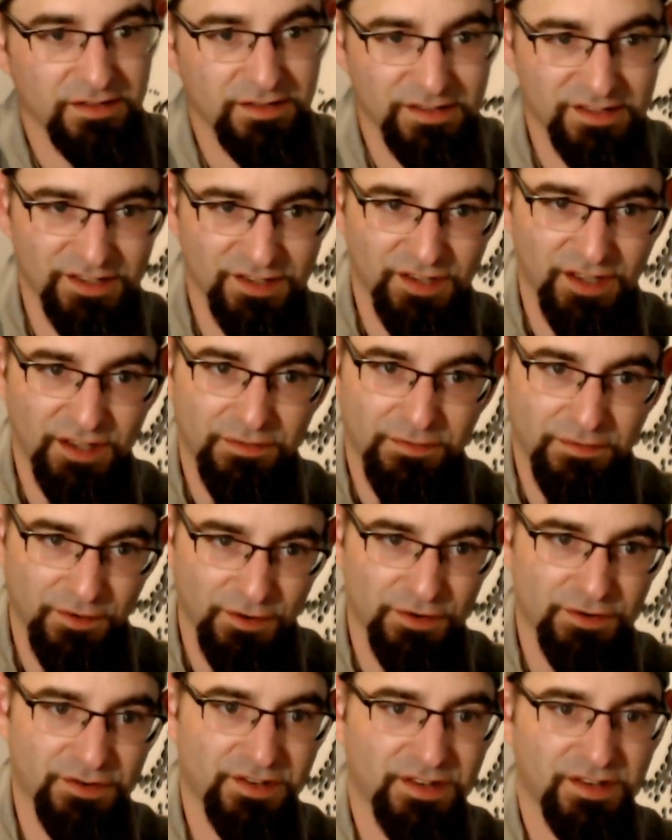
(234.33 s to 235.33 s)
This is the
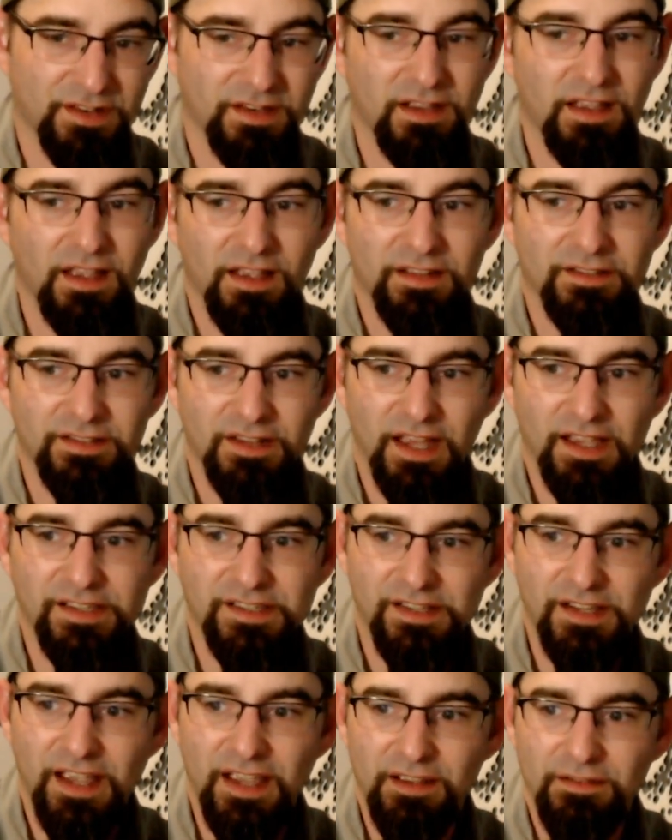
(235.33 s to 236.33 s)
first nice
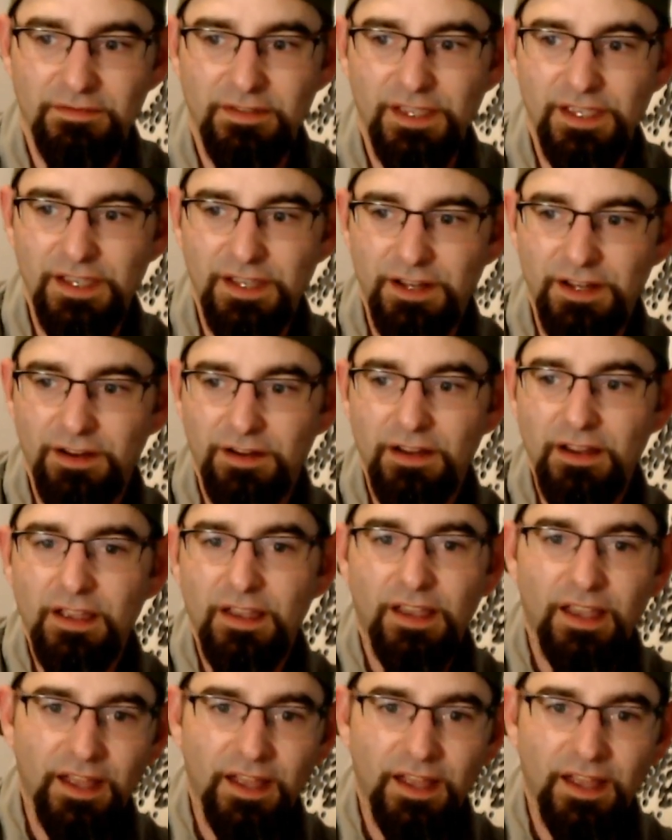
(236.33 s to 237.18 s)
day of the year,